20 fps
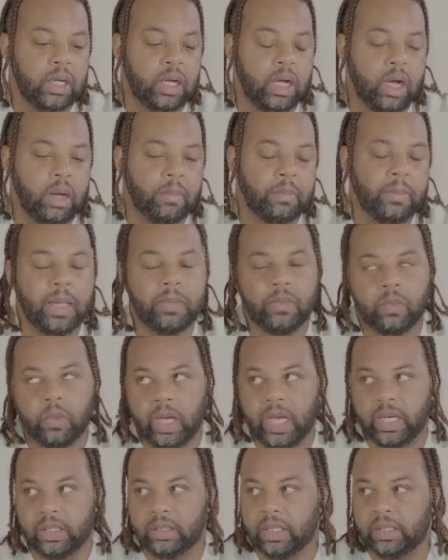Um, maybe, well,
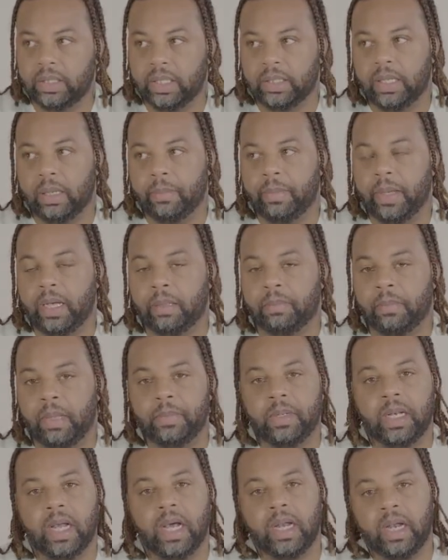actually, I take that back.
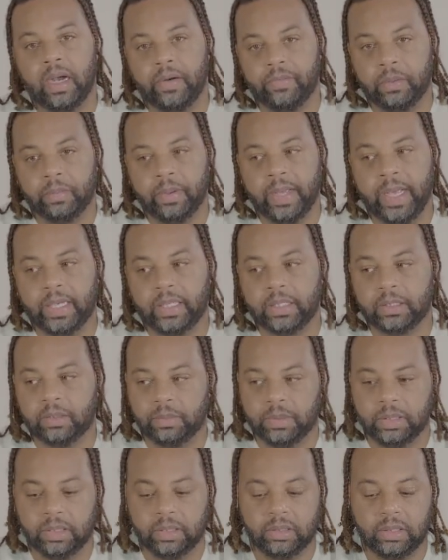Maybe not every package
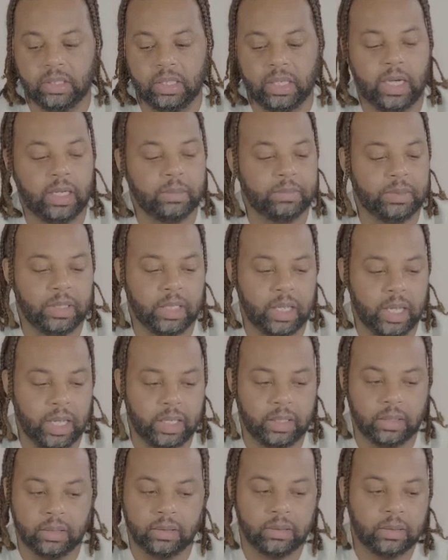because then I'd be
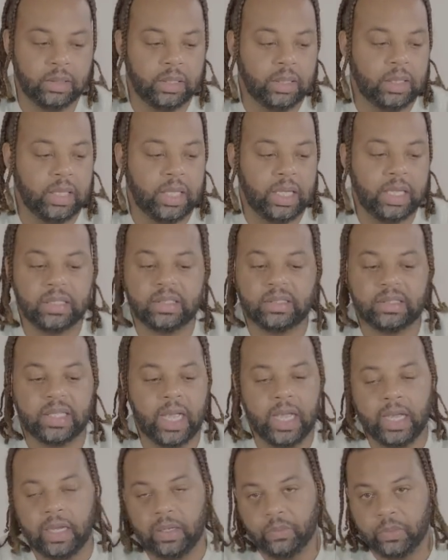like
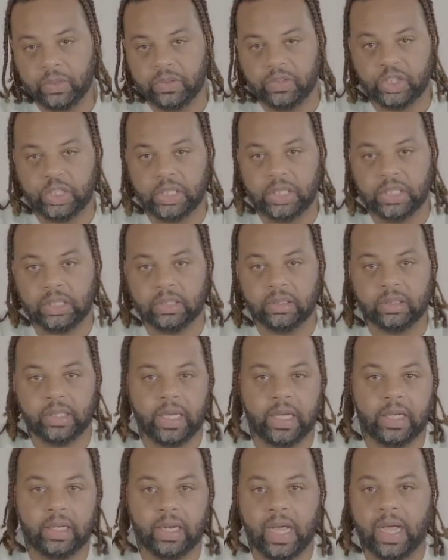insane with jeans
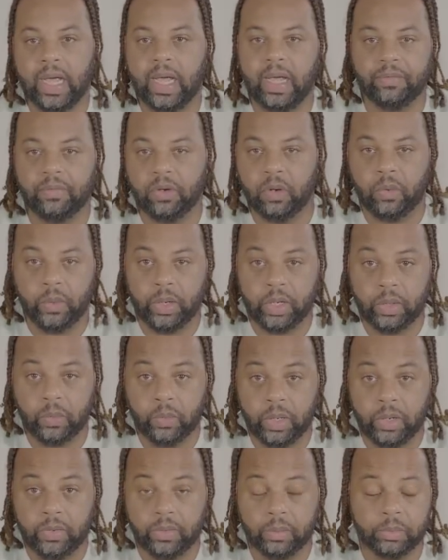that I have nowhere to
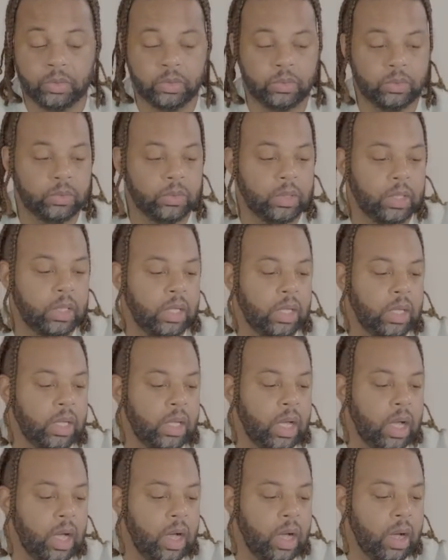wear them to.
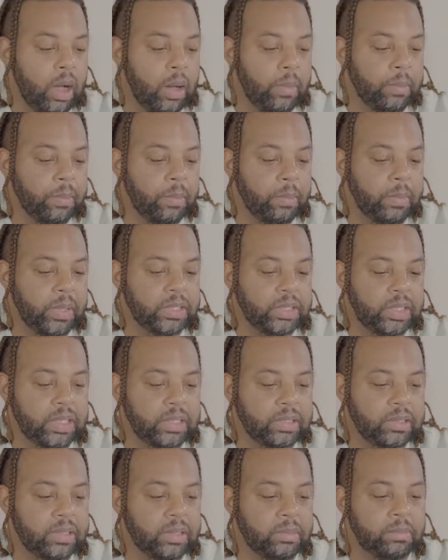Um, but
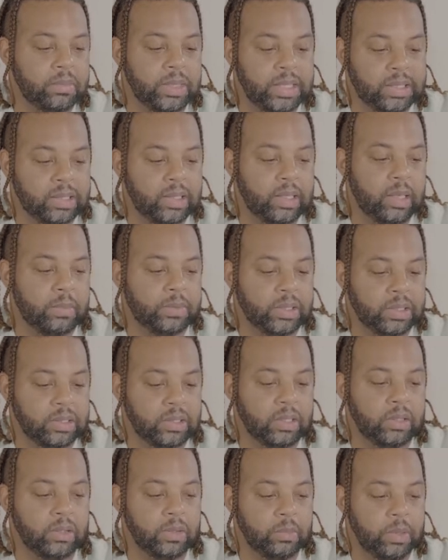just to mix it up just
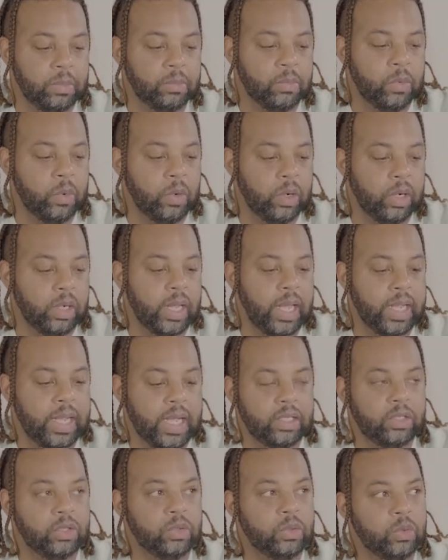a little bit more, like
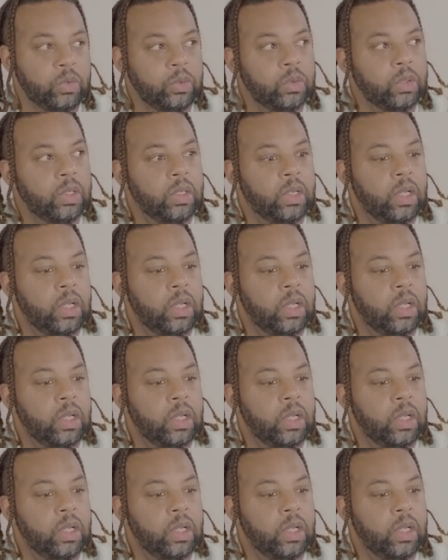I do